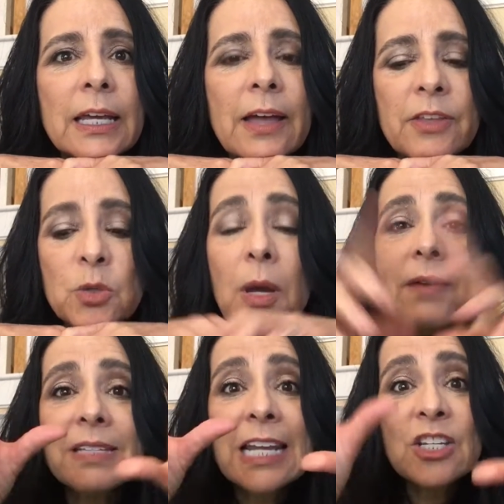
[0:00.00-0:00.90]
and the
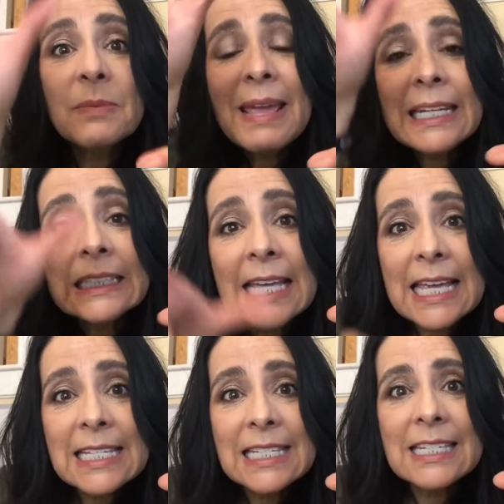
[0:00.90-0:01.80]
12s, and I just made a
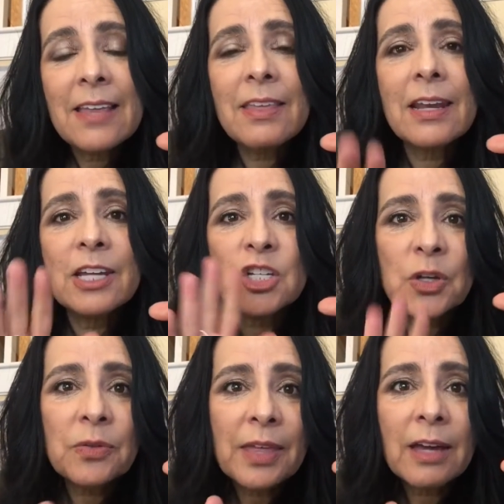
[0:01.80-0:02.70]
list, and then I
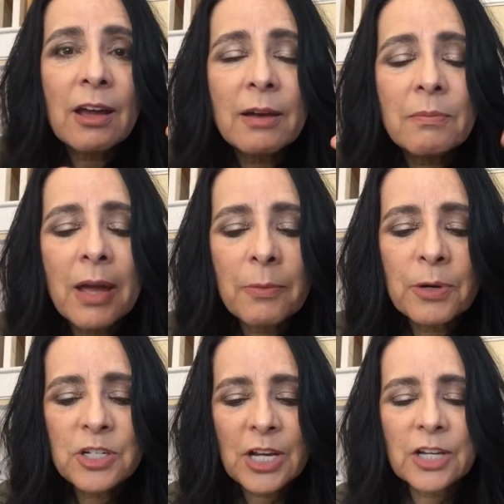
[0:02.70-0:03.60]
showed that on my
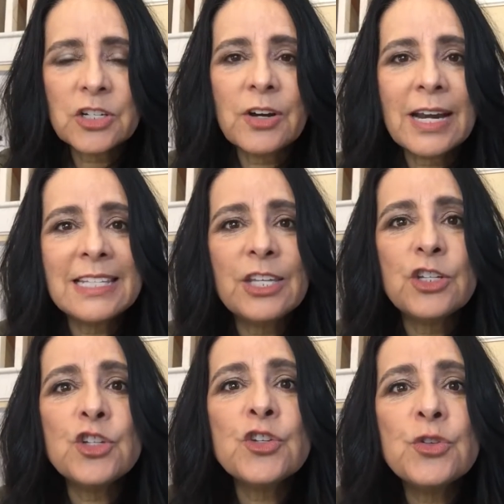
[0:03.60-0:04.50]
projector, and I
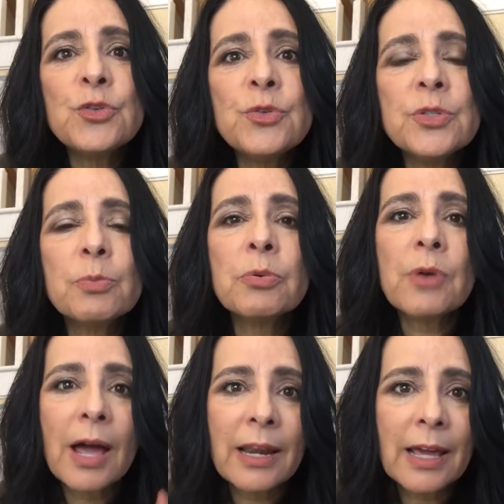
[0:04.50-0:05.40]
said choose
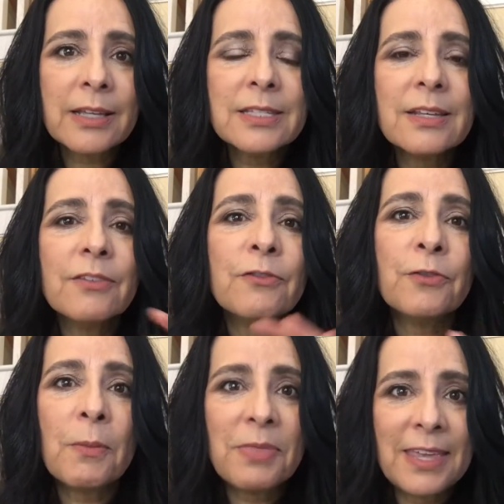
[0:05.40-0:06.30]
products
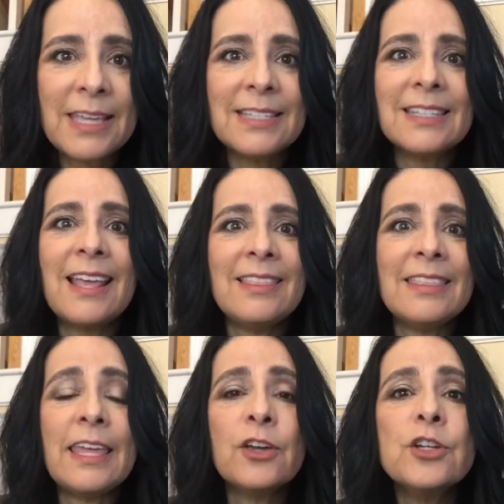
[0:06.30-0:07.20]
from these, and
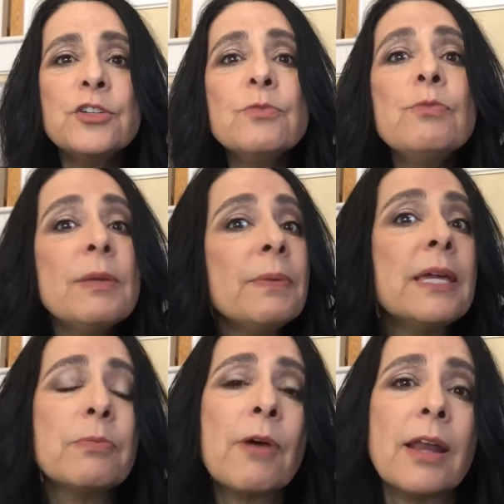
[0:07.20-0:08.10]
they could
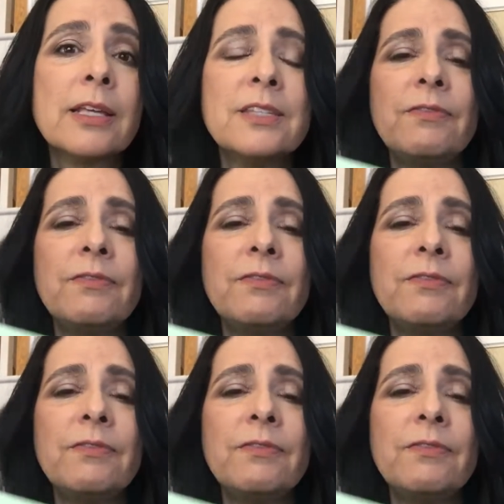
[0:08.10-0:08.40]
repeat products